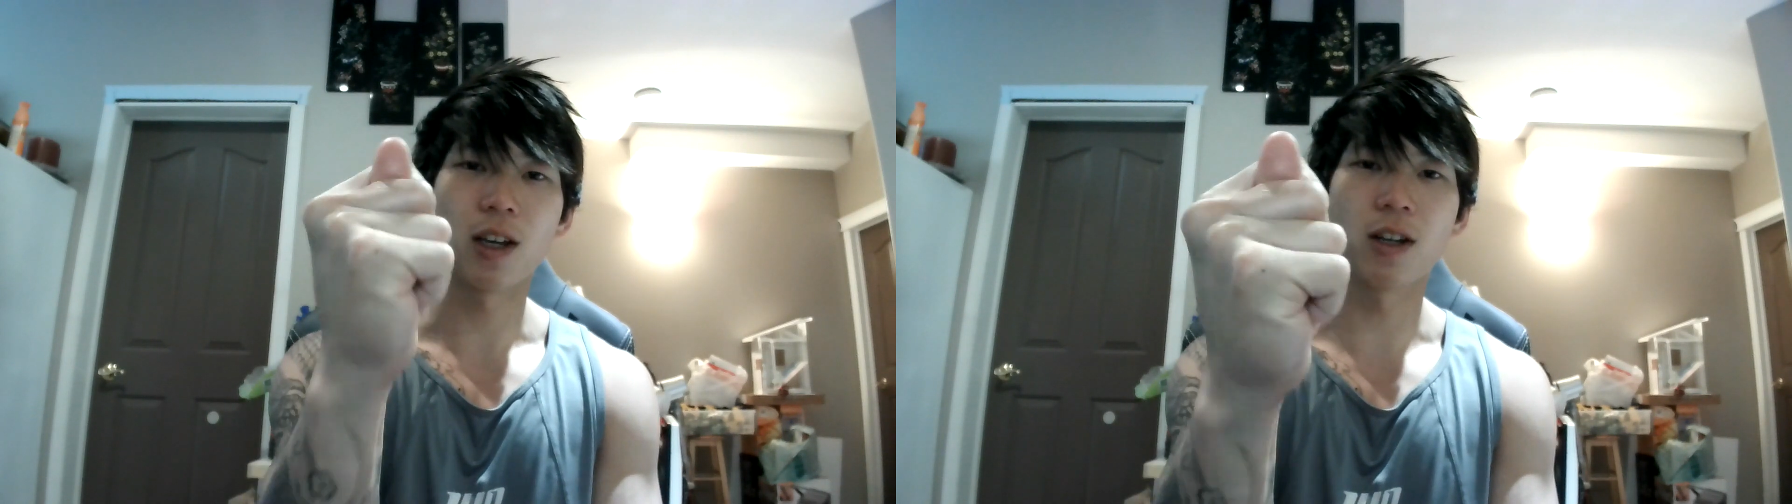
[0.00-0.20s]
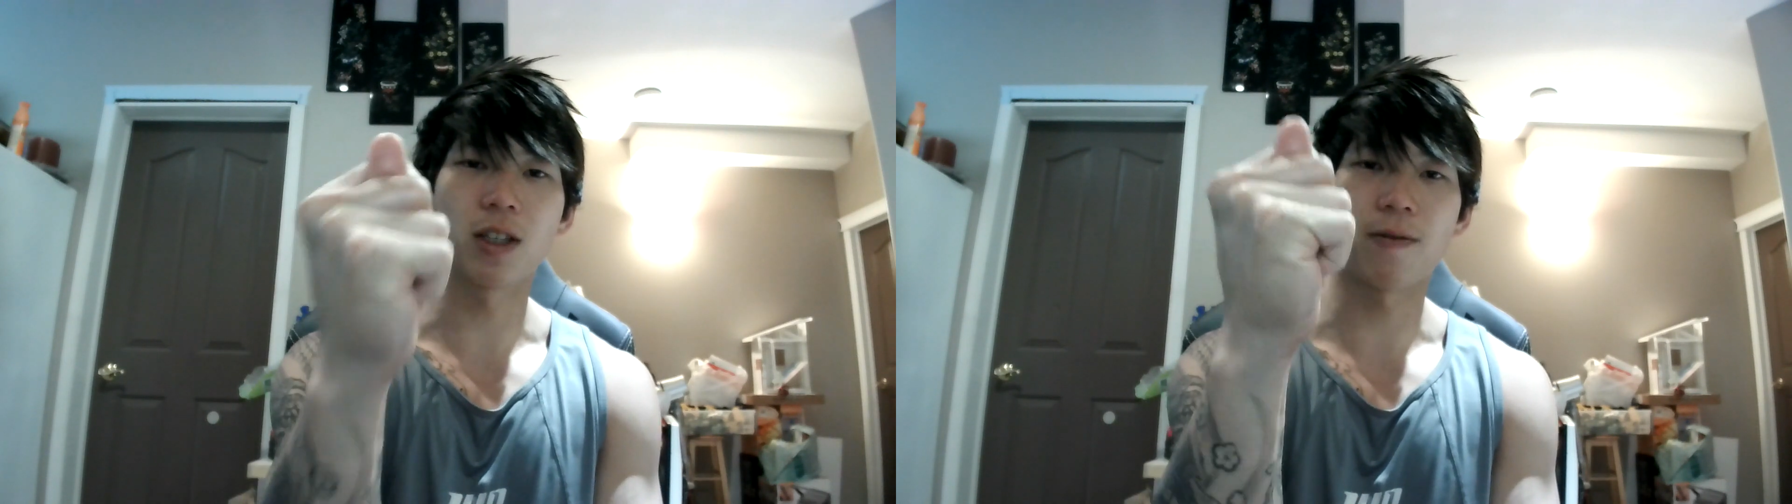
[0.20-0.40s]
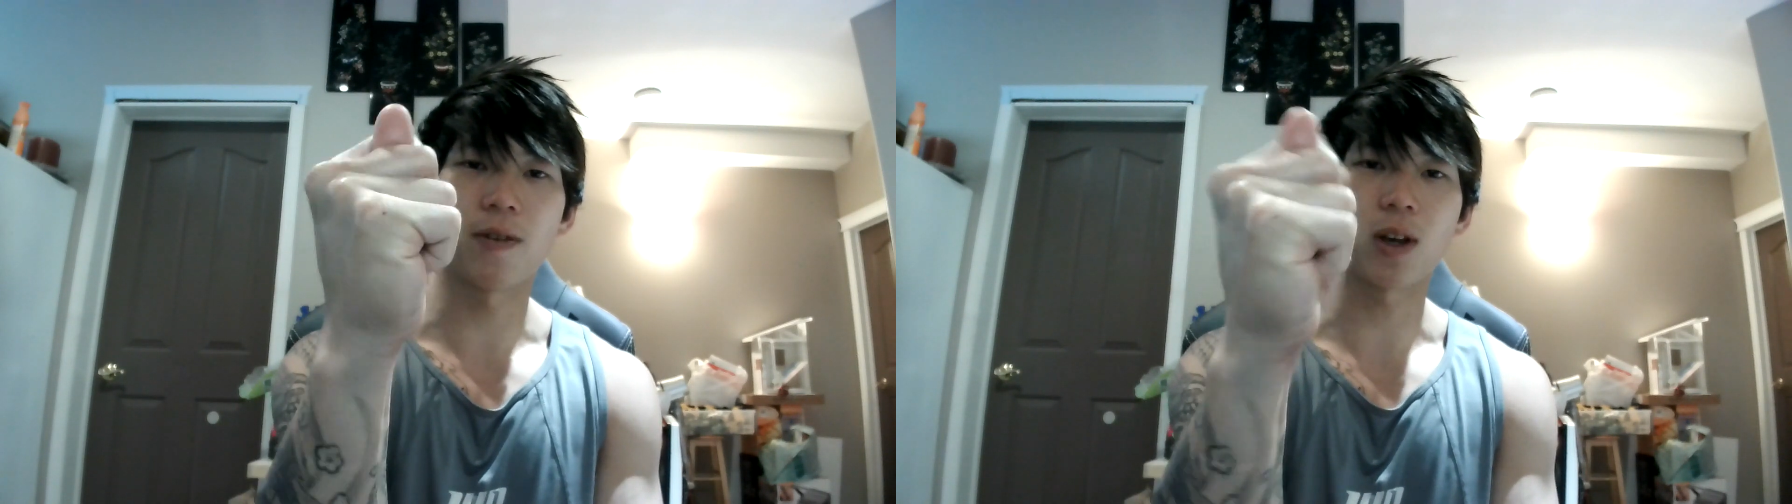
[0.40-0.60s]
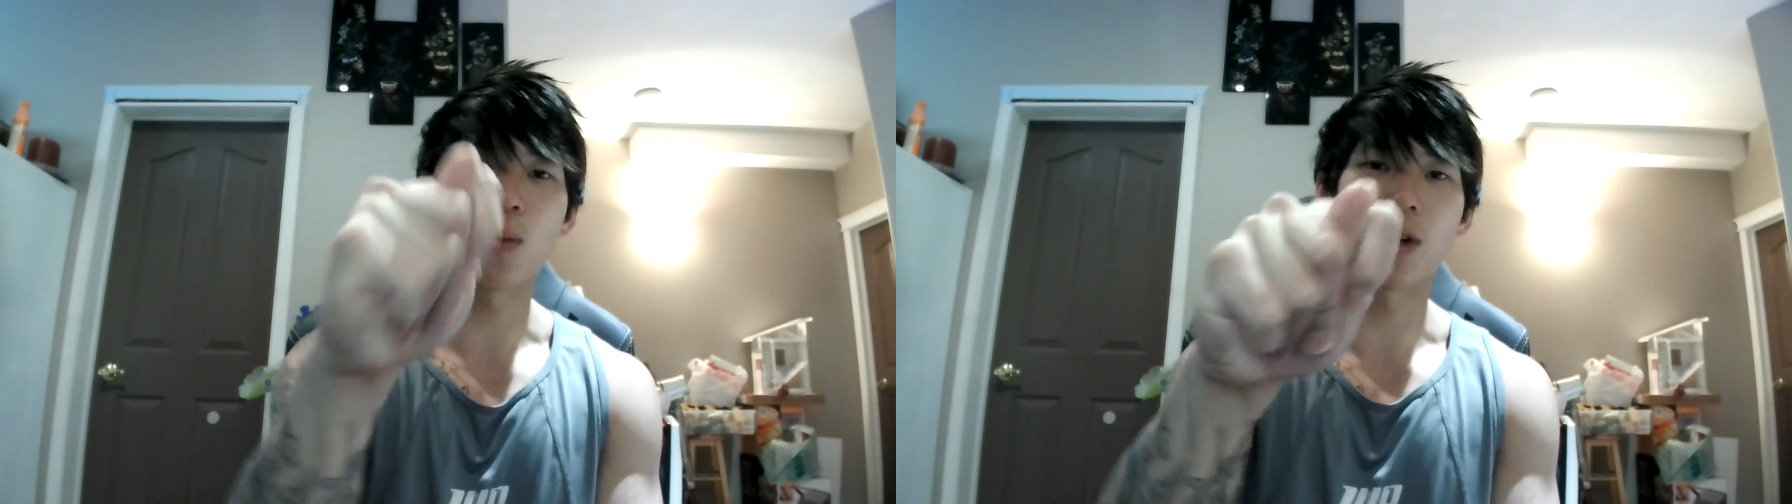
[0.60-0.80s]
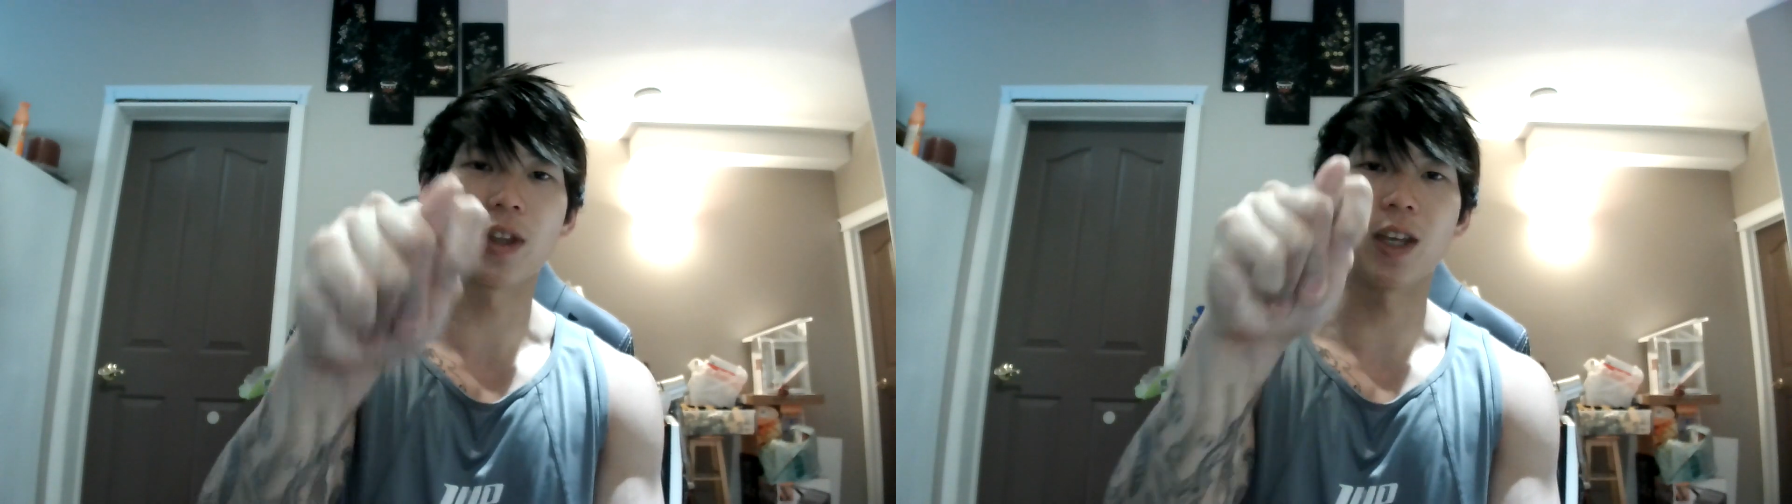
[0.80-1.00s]
he does the fucking
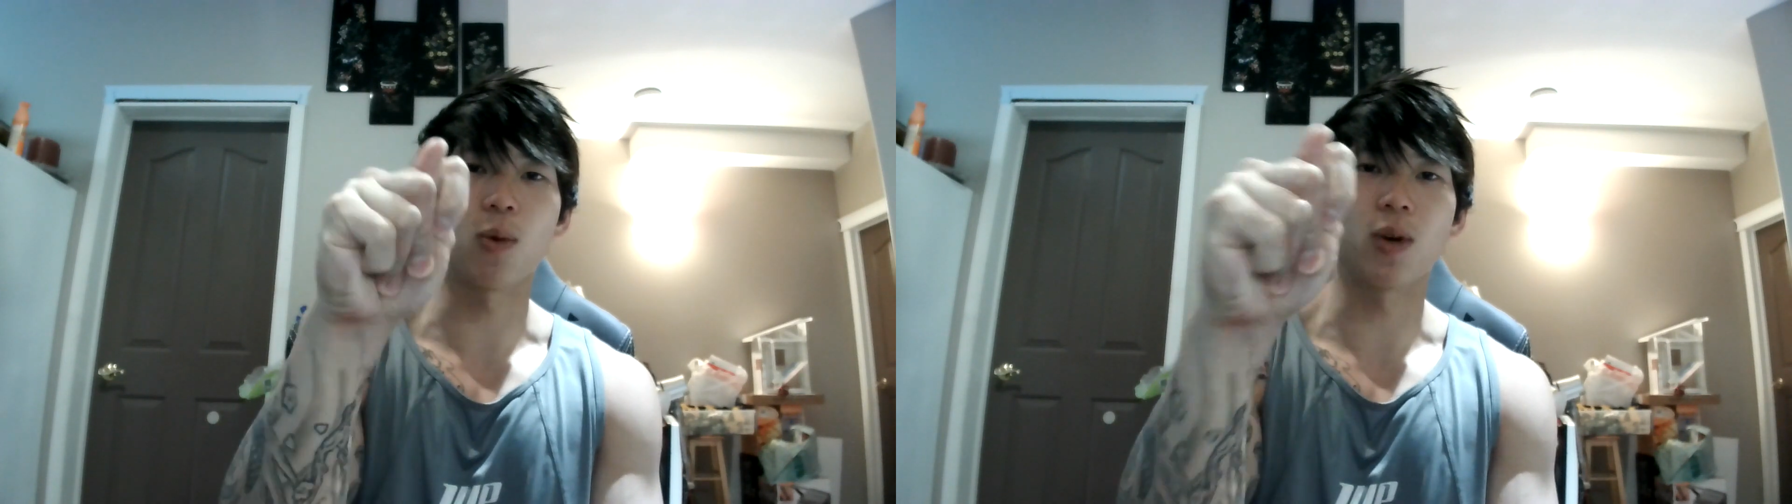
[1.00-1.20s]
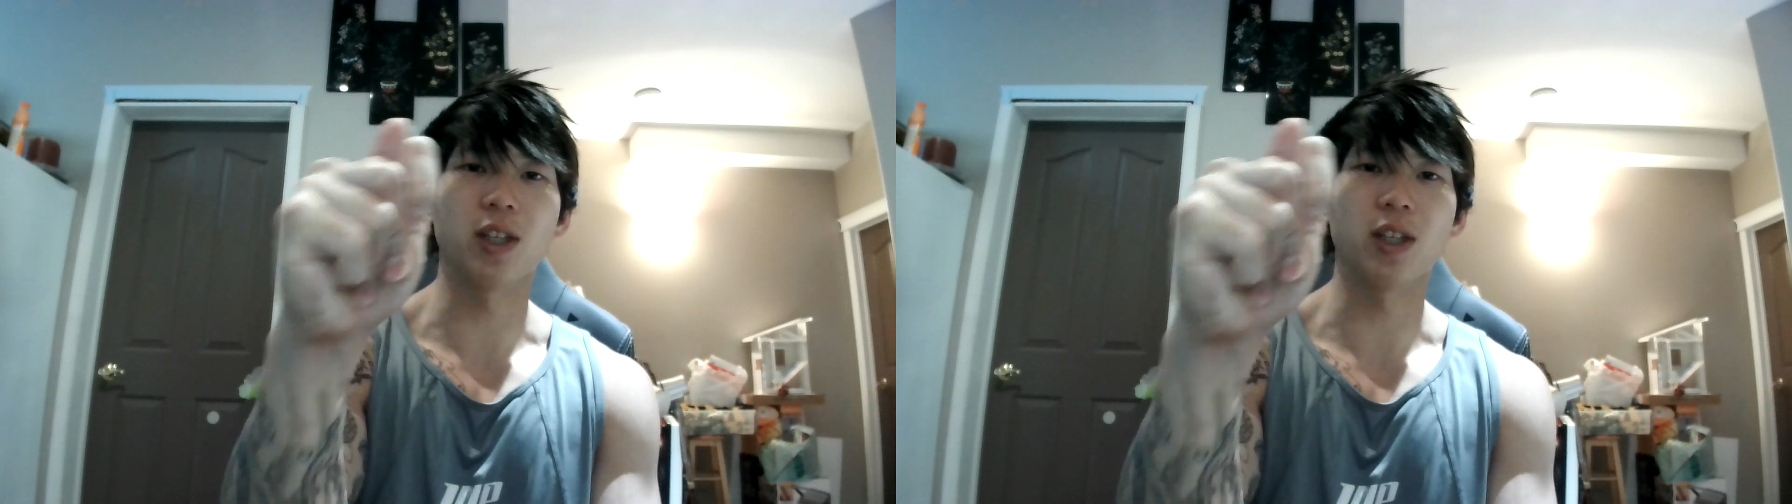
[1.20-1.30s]
weird thing where